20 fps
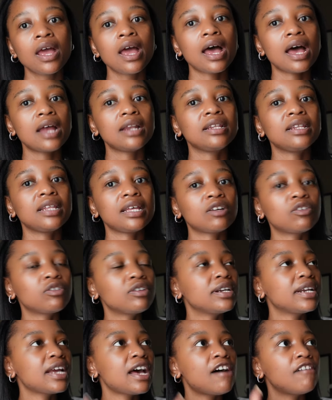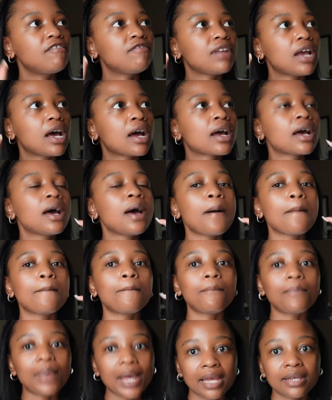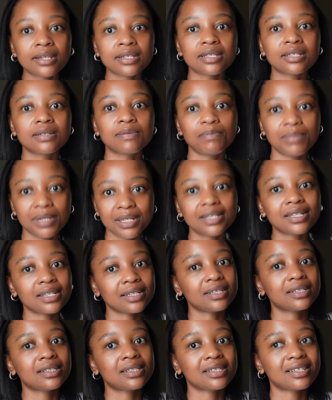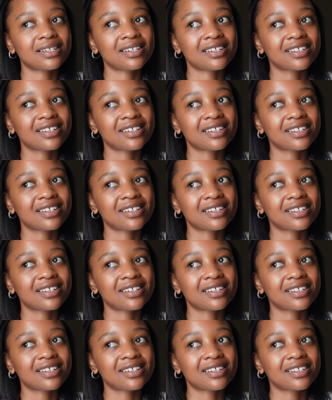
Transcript: And they couldn't have like bass speakers,